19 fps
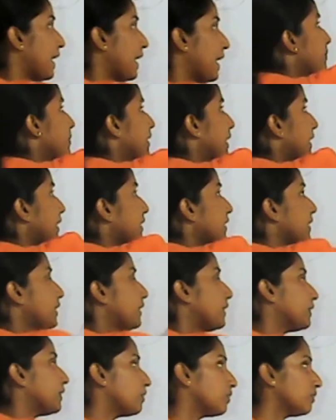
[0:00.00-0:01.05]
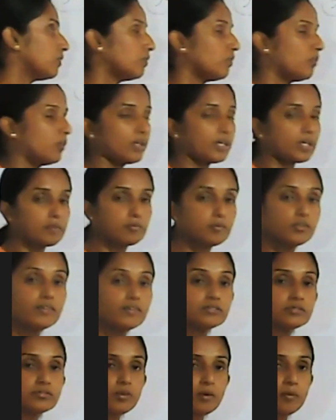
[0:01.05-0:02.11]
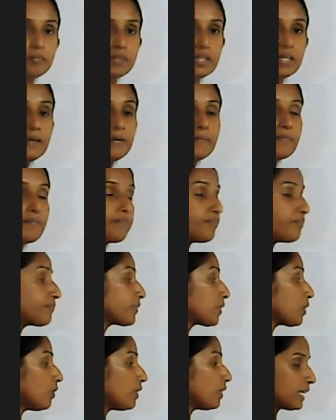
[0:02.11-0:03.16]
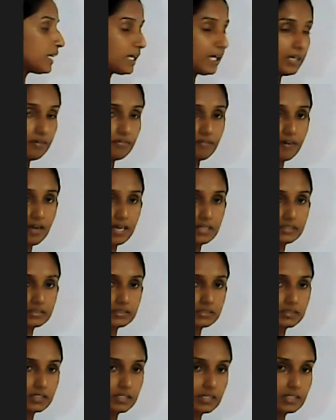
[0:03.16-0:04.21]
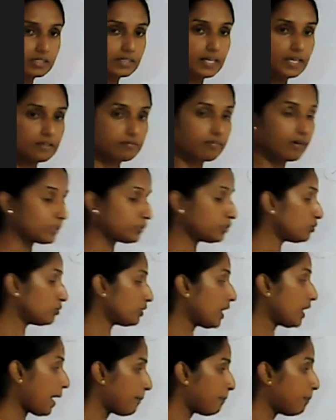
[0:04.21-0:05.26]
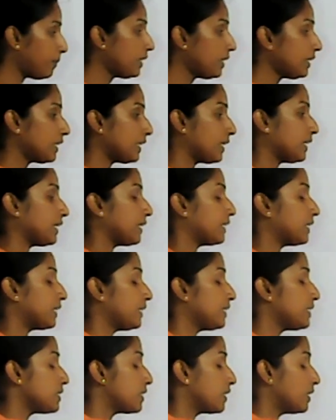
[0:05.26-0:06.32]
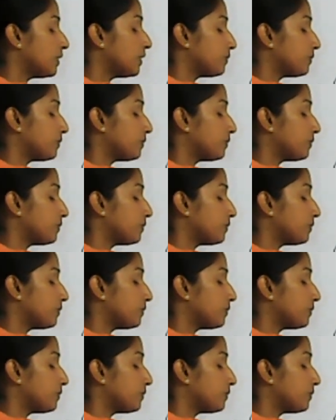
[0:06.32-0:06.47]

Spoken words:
liberate here or removes from the conical flask. Then what should happen here is,